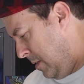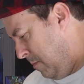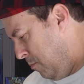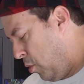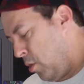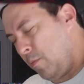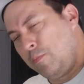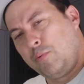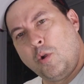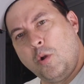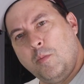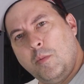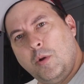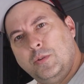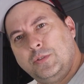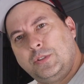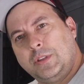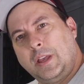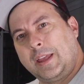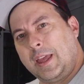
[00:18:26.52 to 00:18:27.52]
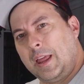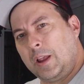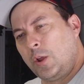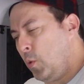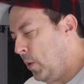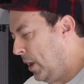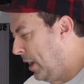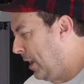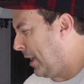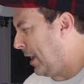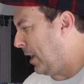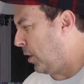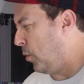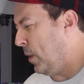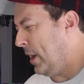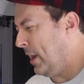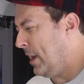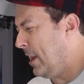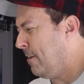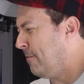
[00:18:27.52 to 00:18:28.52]
more promos. I got a
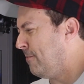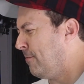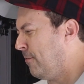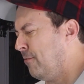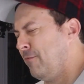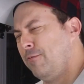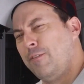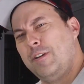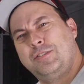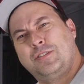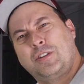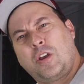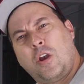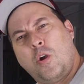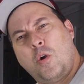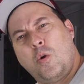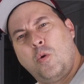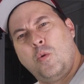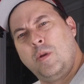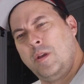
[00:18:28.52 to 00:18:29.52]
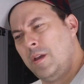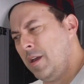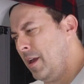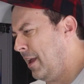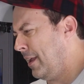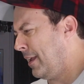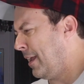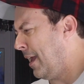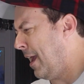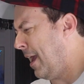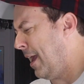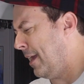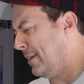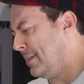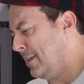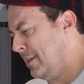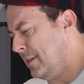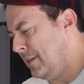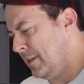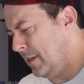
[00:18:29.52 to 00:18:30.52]
Queenie for Fresco. I
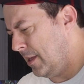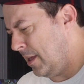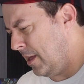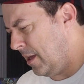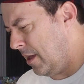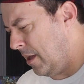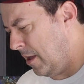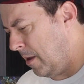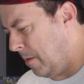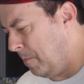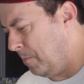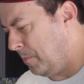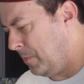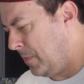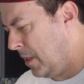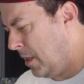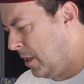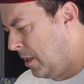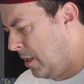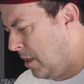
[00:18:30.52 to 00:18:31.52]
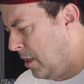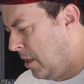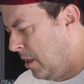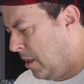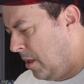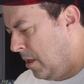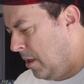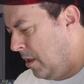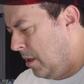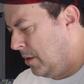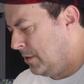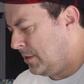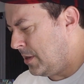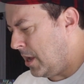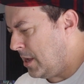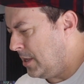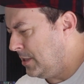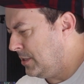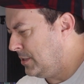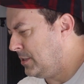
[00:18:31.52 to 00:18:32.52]
got
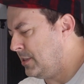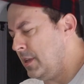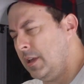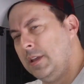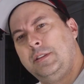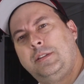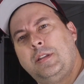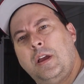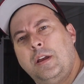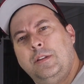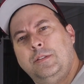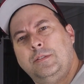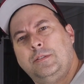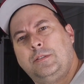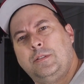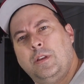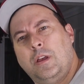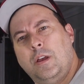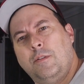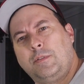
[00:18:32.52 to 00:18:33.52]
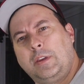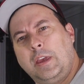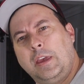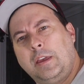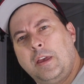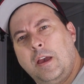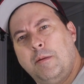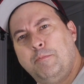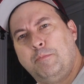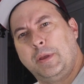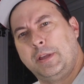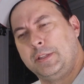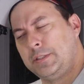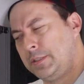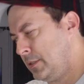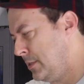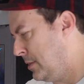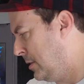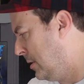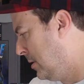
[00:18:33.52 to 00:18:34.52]
tons and tons of Geek Up bits.